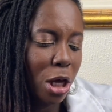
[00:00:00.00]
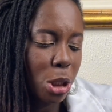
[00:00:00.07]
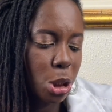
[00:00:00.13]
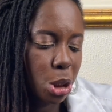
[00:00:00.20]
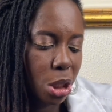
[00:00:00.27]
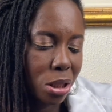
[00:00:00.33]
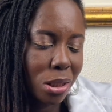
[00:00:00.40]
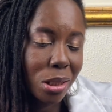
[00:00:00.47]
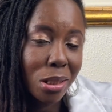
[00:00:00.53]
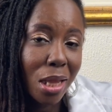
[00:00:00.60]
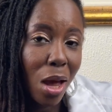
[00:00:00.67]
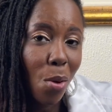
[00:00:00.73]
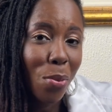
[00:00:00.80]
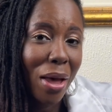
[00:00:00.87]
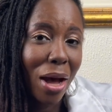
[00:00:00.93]
So
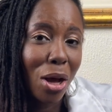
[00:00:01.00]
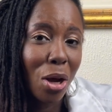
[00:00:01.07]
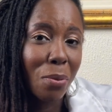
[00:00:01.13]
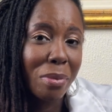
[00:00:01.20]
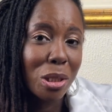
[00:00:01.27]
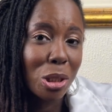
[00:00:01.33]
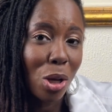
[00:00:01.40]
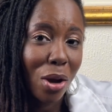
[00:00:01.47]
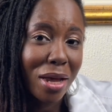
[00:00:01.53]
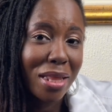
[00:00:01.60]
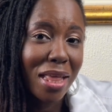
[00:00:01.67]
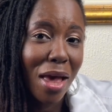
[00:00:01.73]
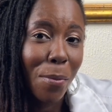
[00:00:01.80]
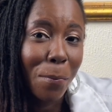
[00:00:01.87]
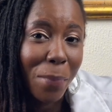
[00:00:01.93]
today we are going to be
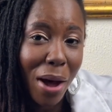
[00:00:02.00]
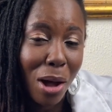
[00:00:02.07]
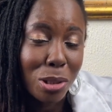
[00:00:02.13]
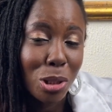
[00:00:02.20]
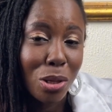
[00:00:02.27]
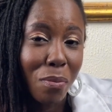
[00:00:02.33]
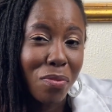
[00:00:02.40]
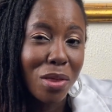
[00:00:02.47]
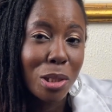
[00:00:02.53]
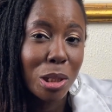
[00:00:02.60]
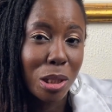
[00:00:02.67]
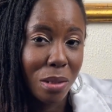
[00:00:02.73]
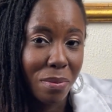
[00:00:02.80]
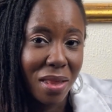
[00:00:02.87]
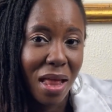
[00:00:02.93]
talking about something
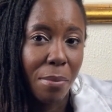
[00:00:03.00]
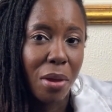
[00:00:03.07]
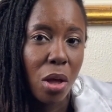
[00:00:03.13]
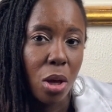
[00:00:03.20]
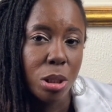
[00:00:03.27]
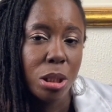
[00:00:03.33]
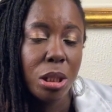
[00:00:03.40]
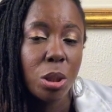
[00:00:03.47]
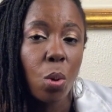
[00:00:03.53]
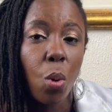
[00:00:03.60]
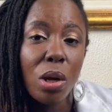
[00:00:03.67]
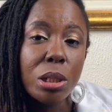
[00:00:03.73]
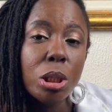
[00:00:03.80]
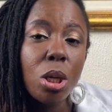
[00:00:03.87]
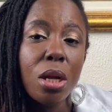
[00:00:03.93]
similar because this
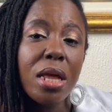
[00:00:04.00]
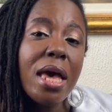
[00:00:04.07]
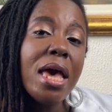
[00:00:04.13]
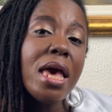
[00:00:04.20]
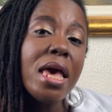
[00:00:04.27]
question